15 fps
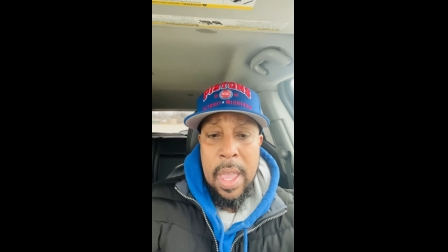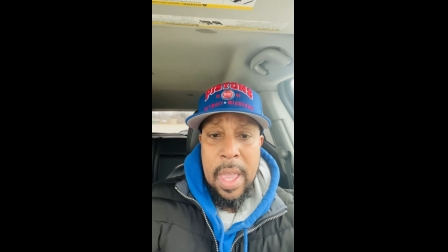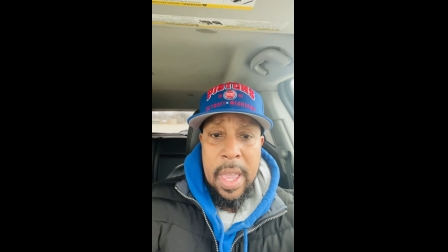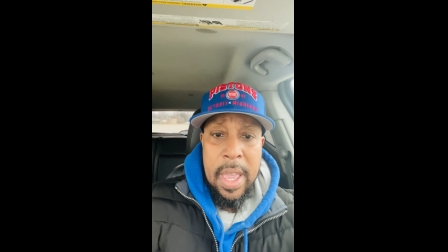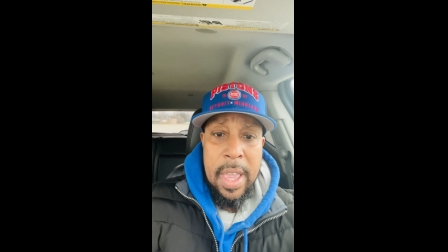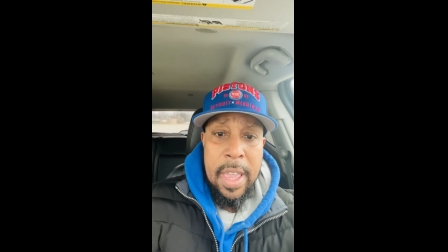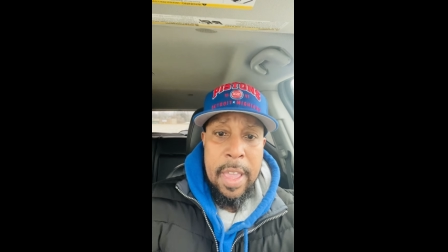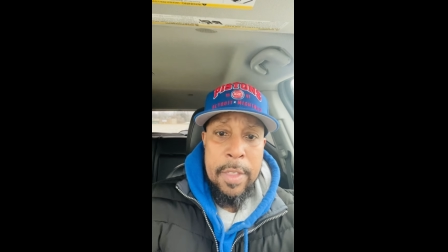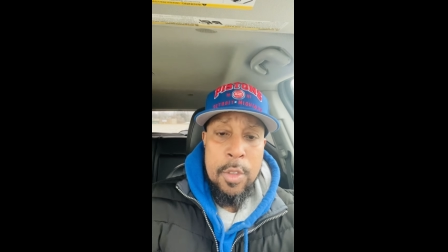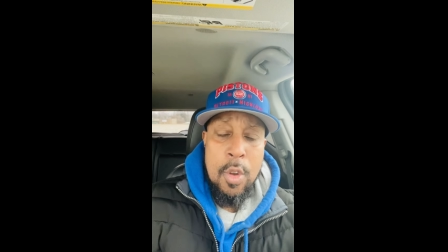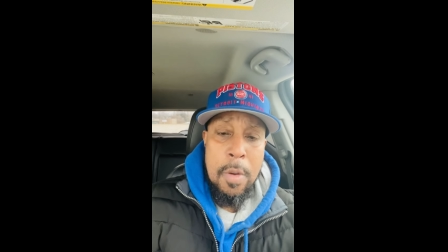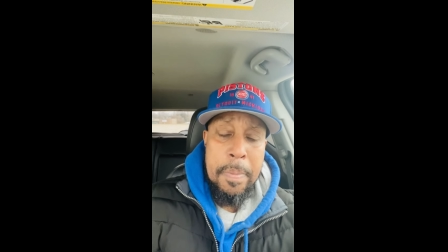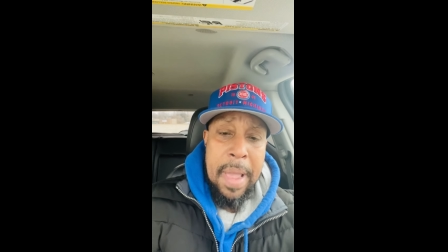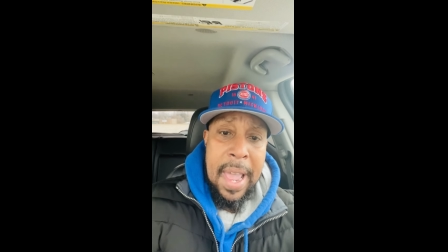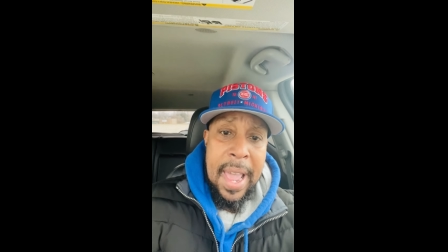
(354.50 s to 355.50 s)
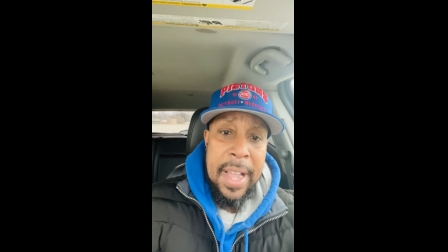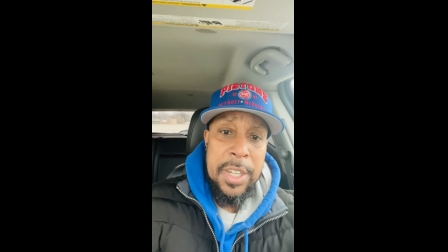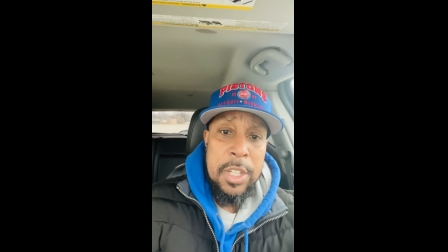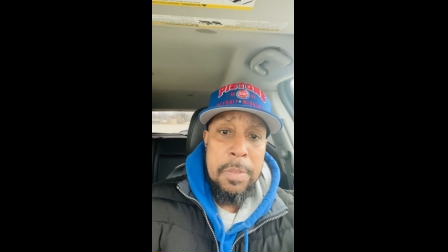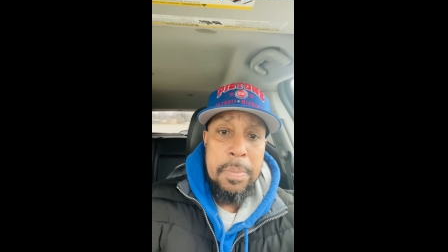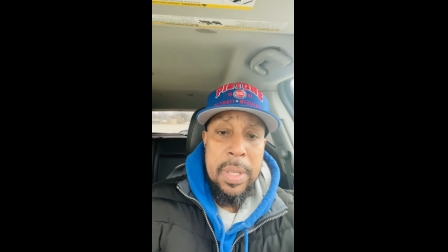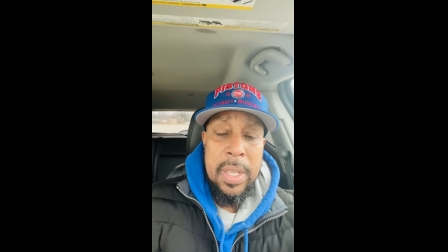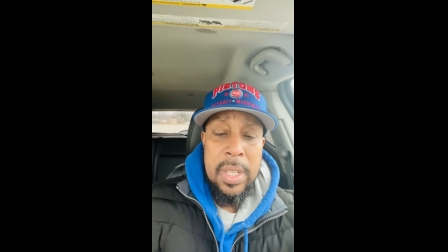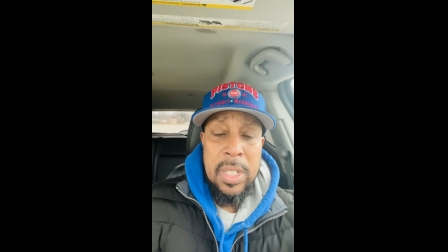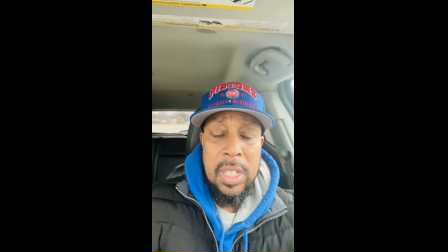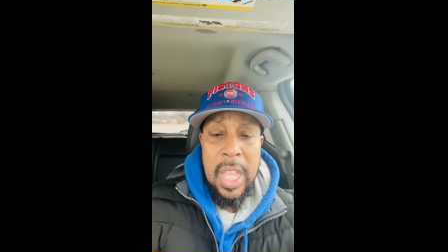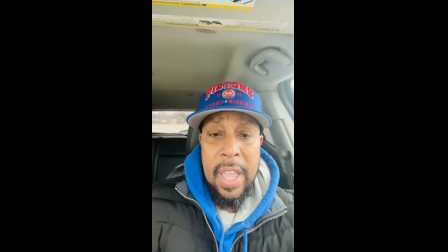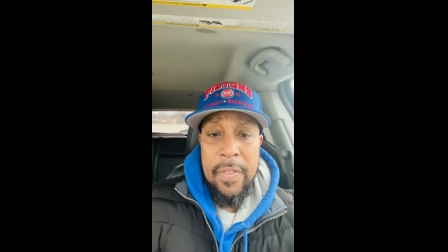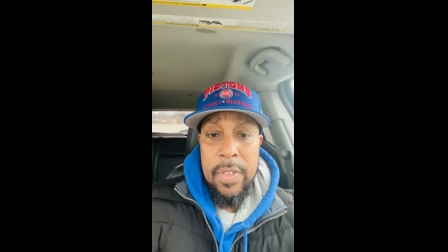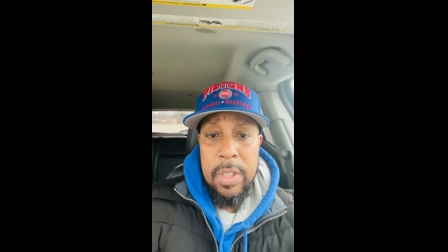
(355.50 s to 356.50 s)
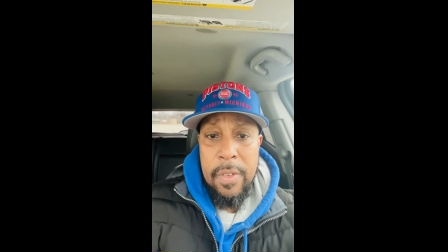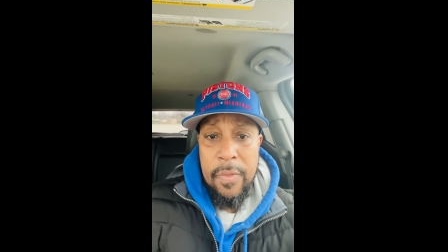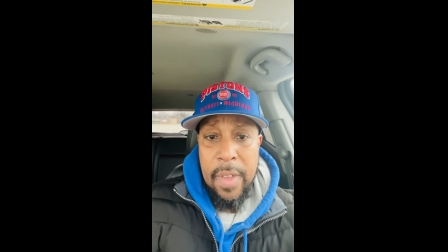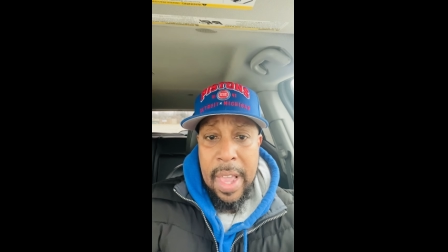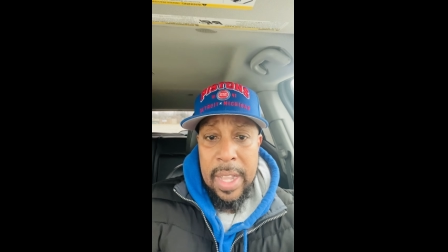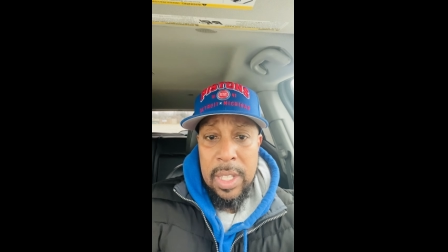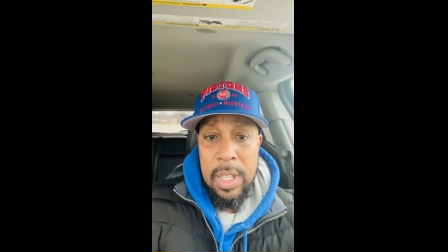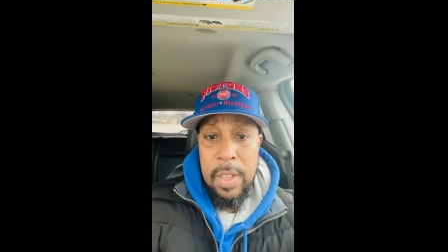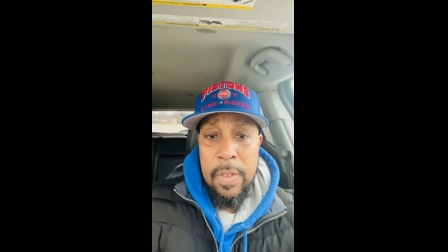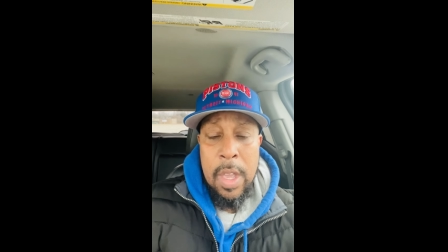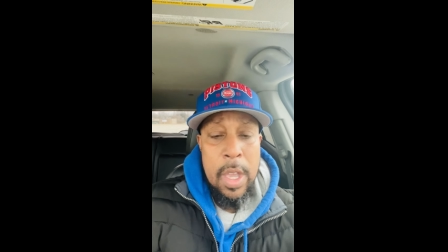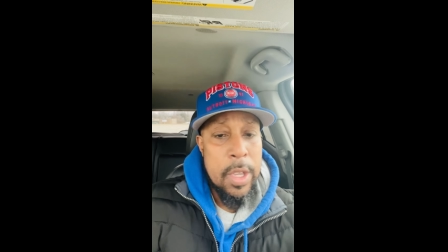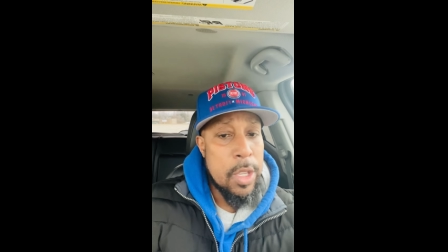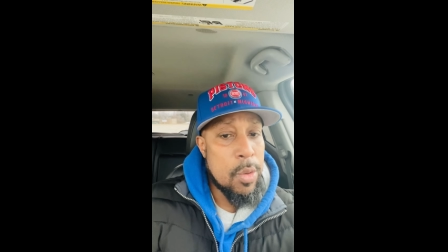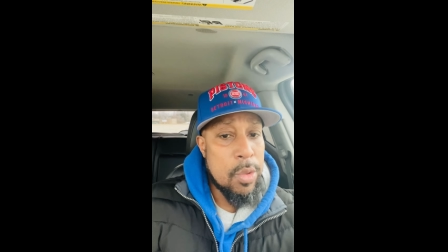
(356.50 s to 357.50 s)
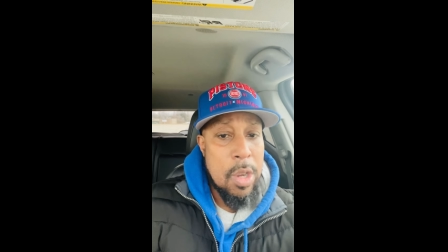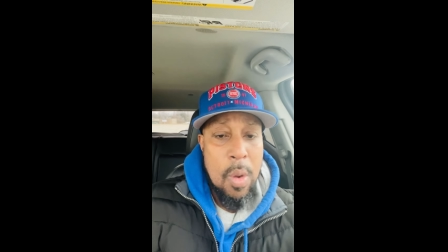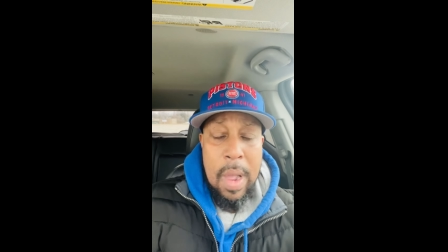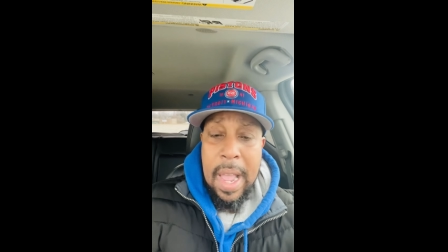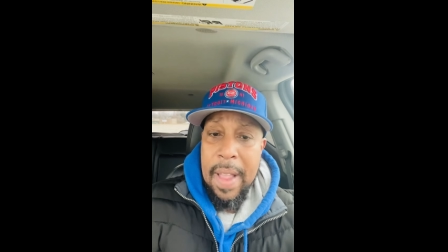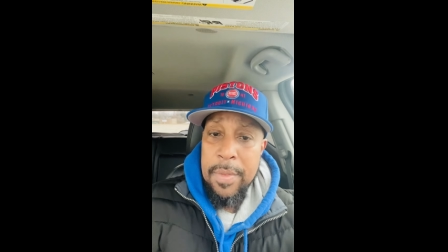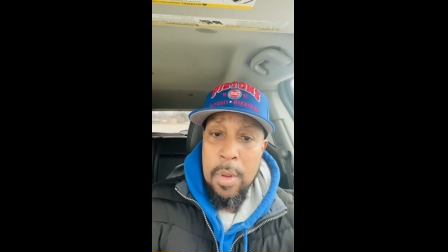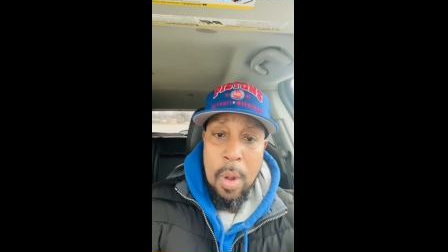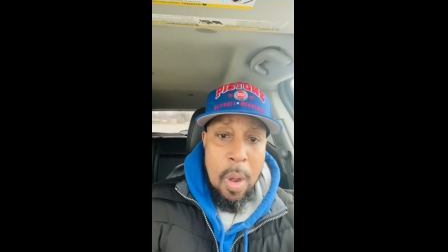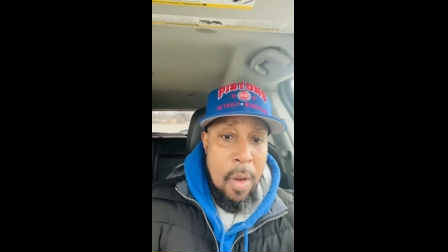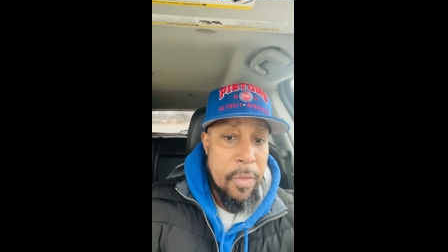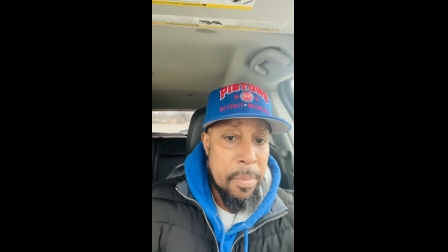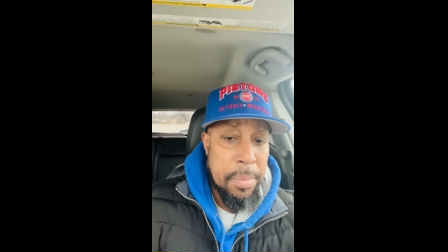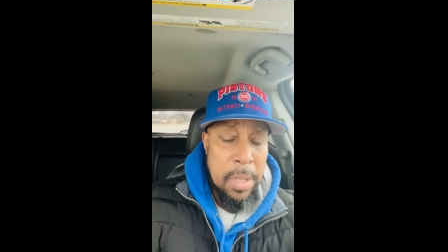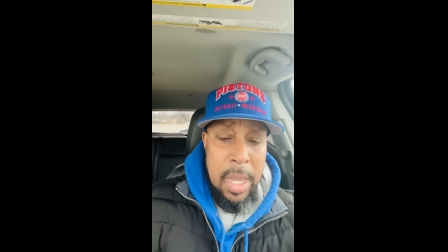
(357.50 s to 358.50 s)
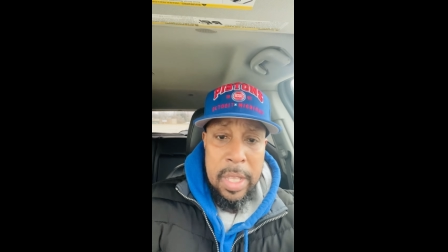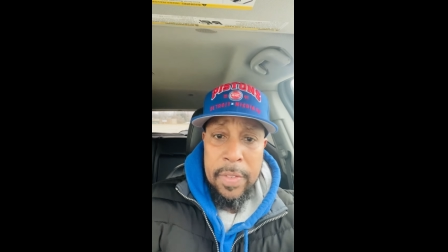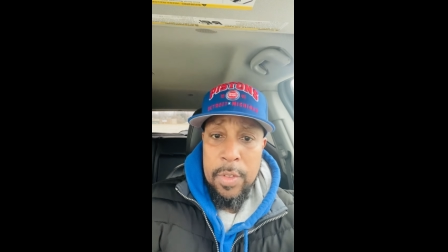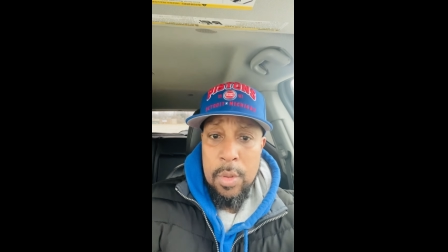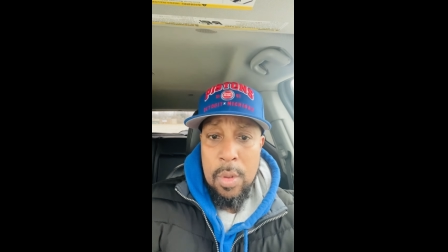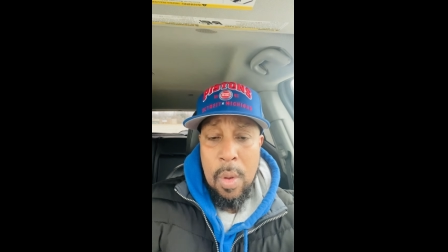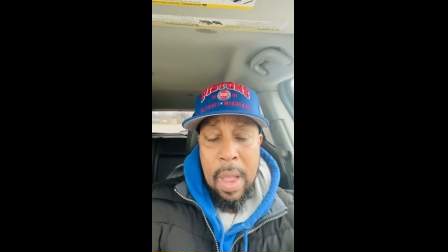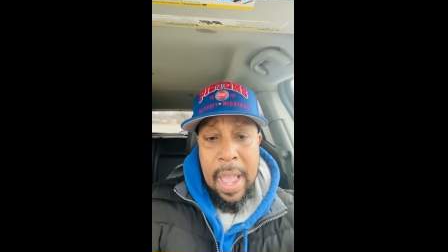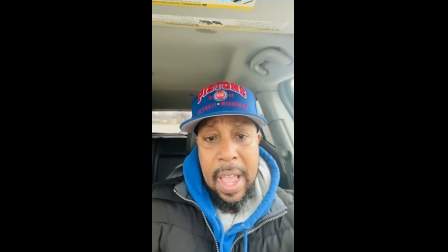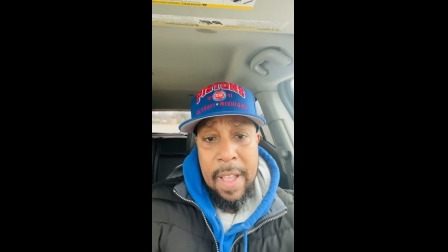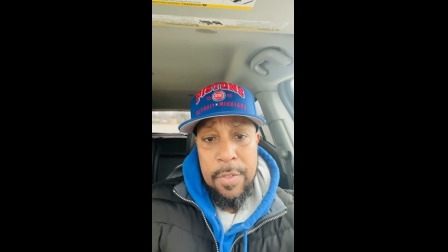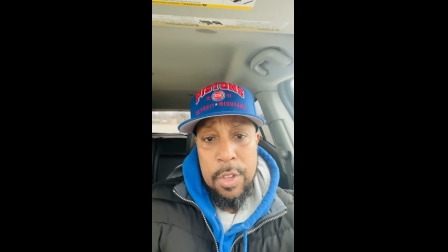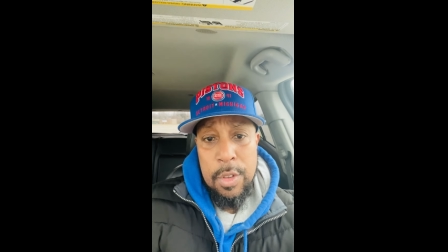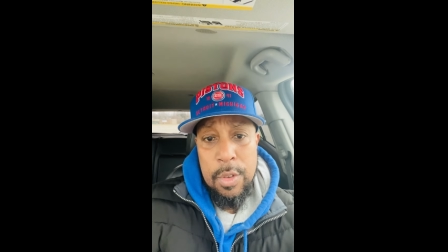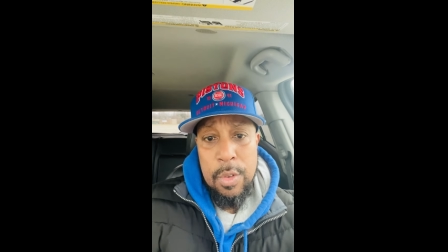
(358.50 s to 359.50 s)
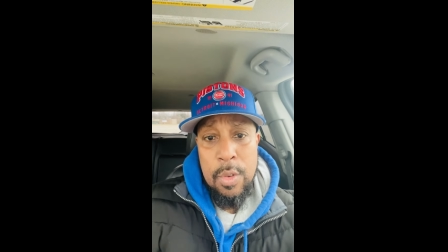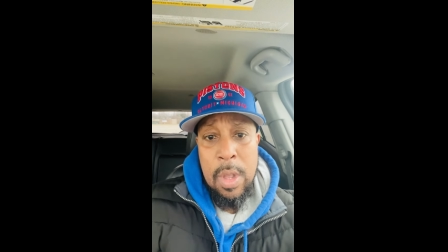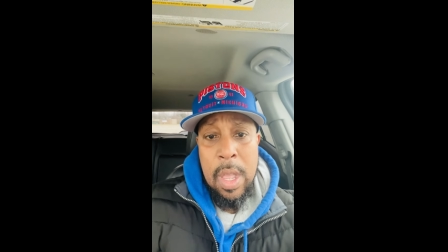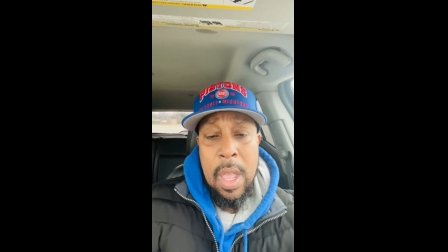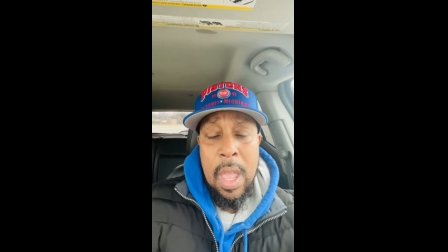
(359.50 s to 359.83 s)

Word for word: And your pact should be safe and effective. You don't have to offer blood if you don't have to.